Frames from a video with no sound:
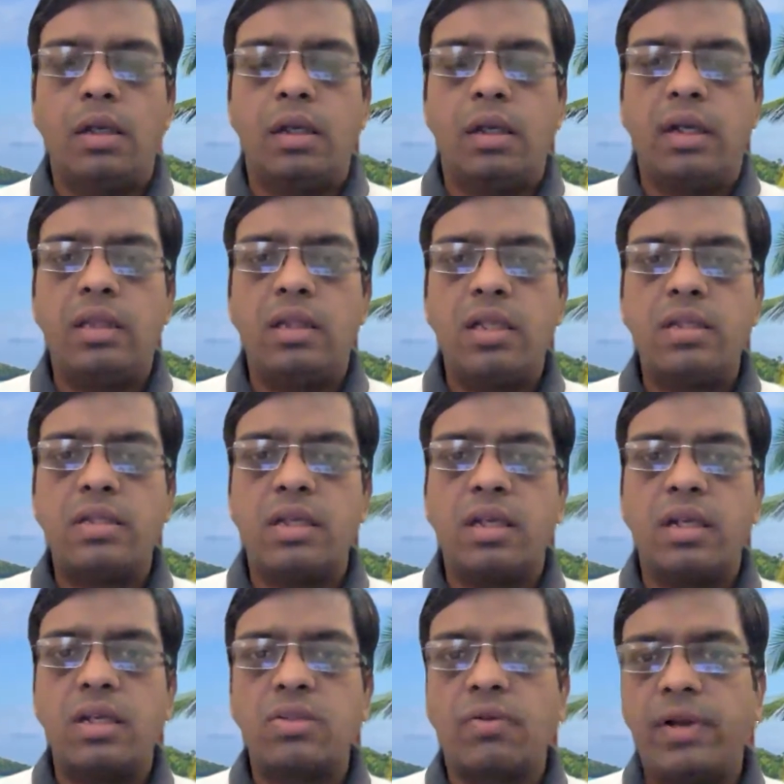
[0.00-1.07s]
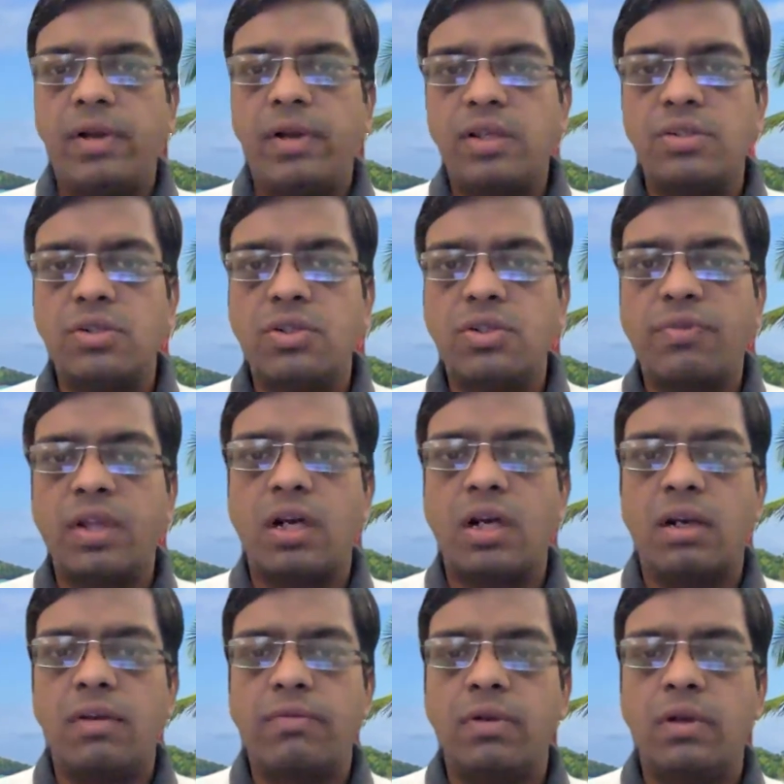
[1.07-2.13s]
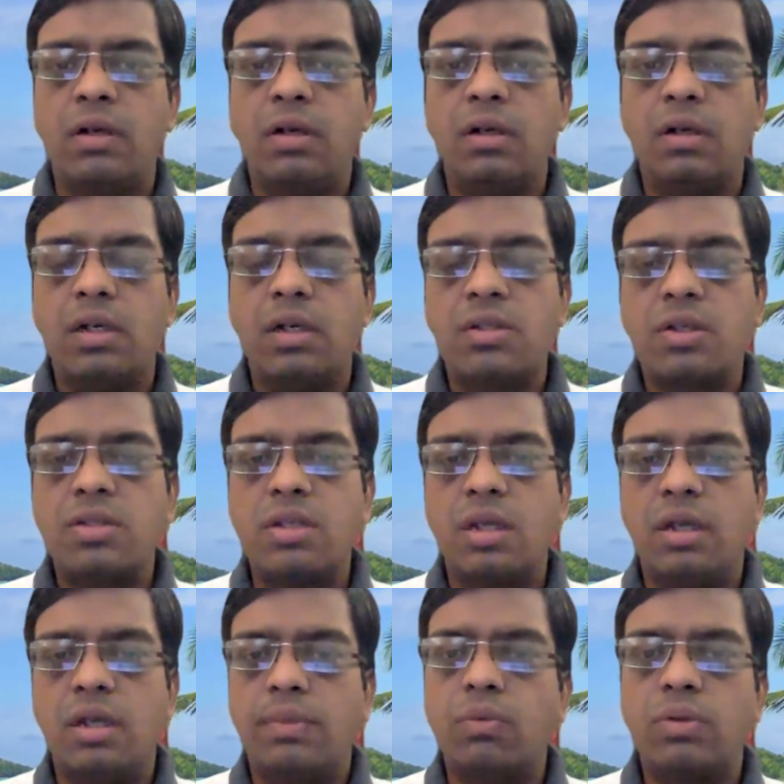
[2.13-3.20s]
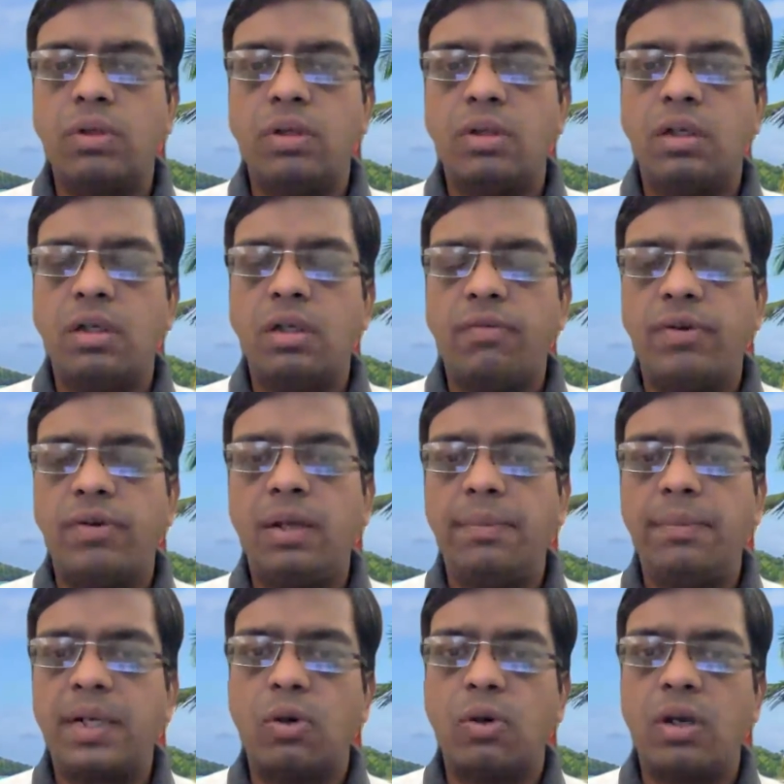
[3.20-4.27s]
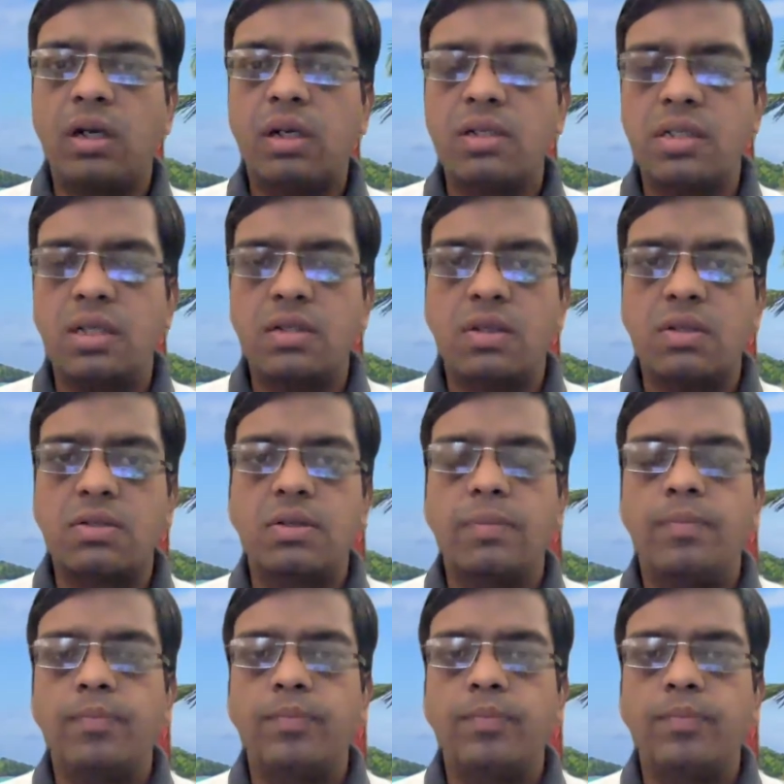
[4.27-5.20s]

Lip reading: In this series of lectures, we are discussing about the different metabolic diseases.